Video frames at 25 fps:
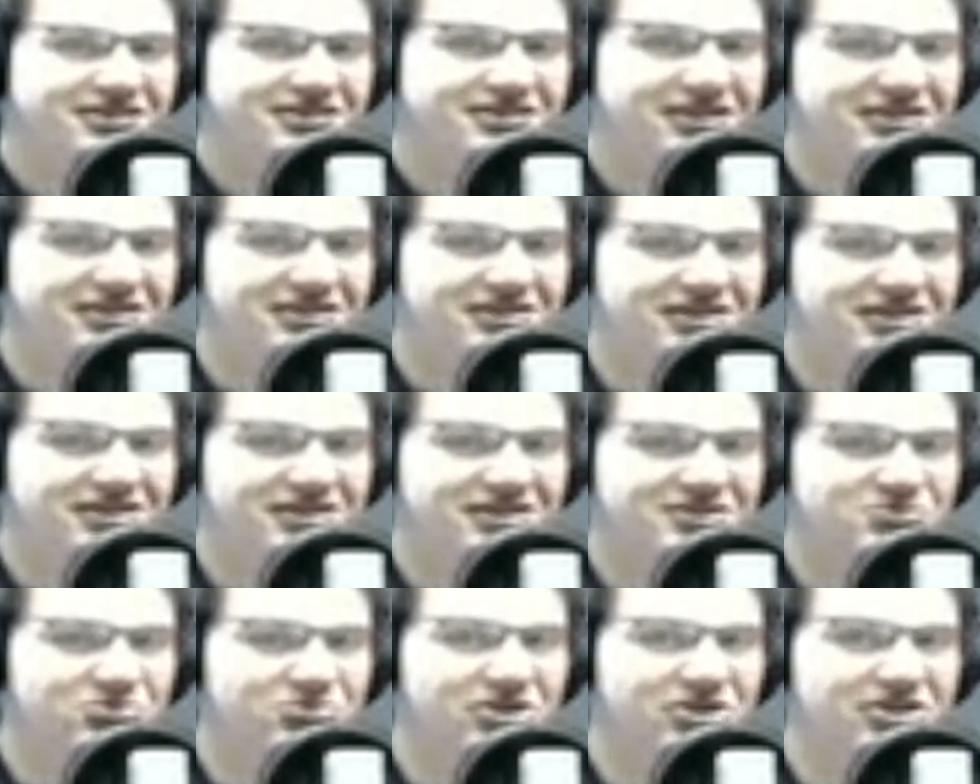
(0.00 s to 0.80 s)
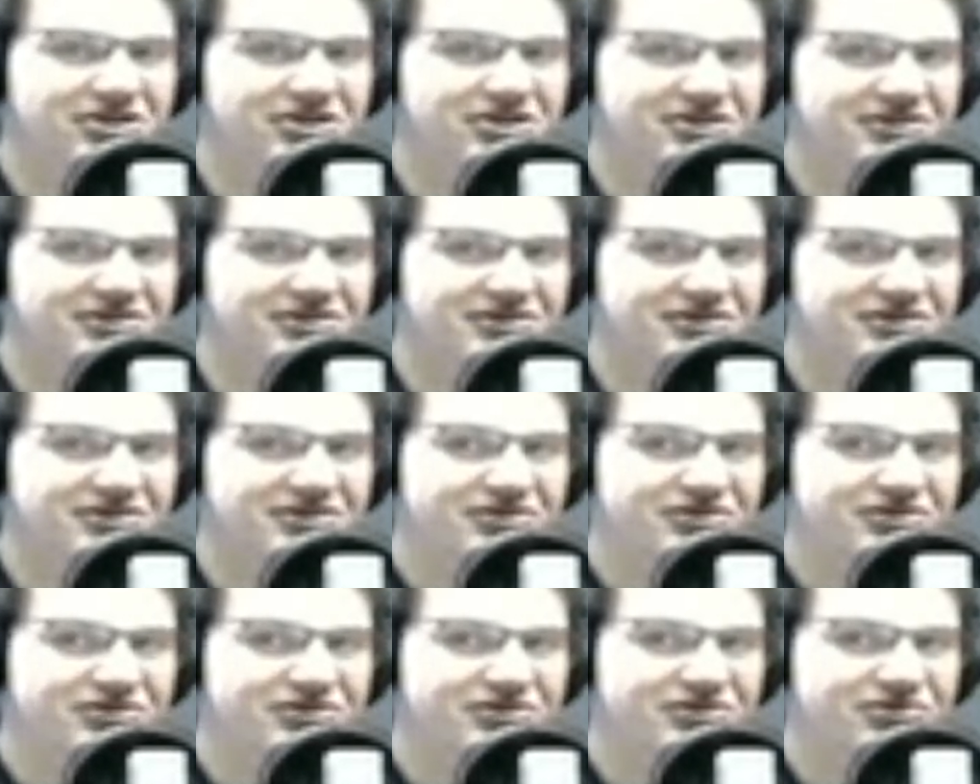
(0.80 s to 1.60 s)
It's weird
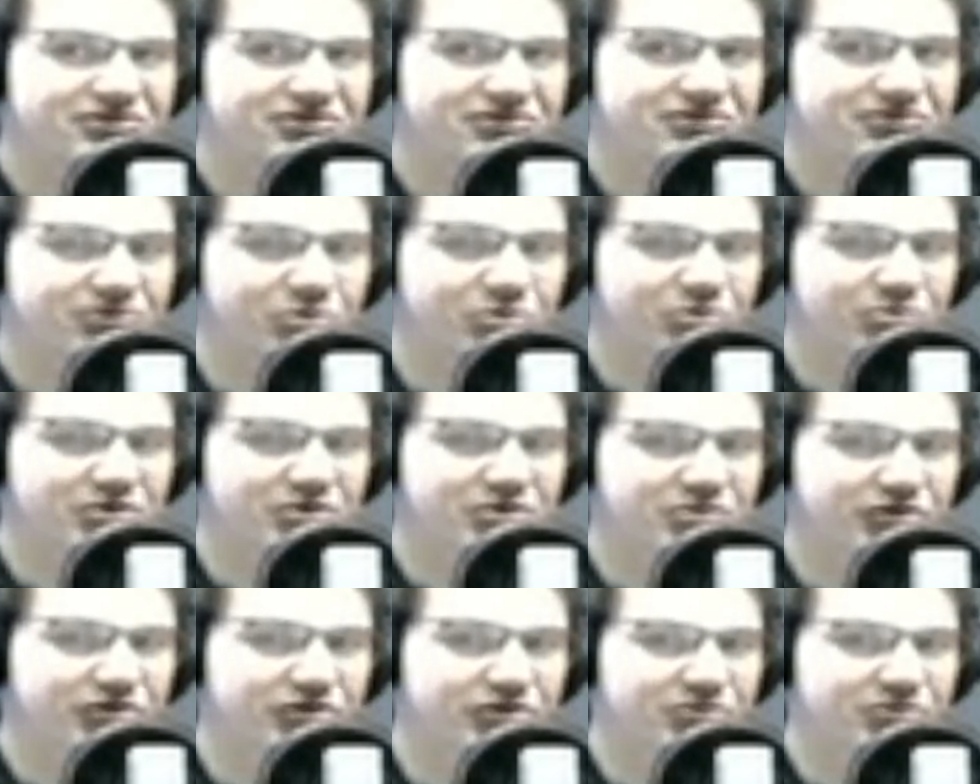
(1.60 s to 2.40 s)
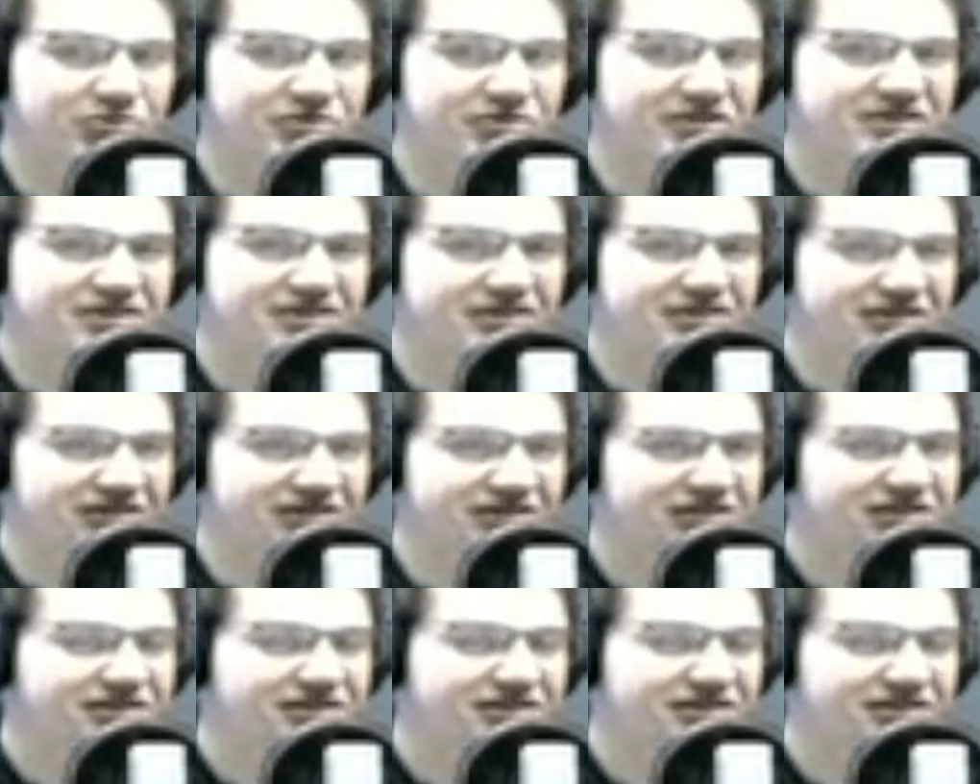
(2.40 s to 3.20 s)
for people to be
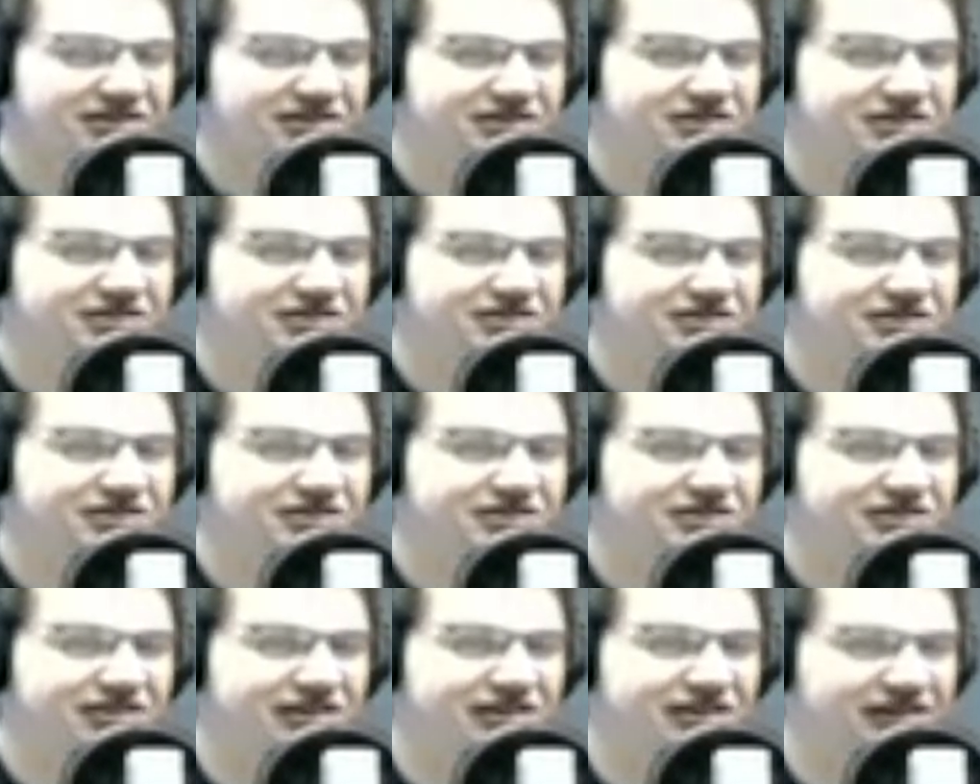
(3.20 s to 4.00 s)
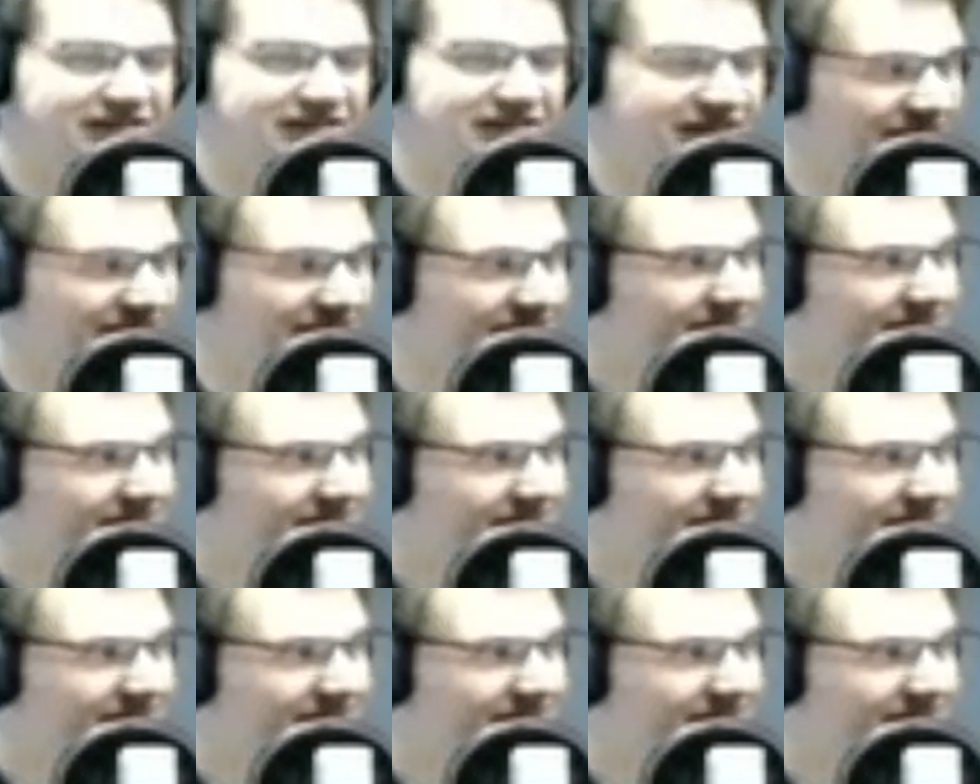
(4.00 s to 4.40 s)
stuck in that,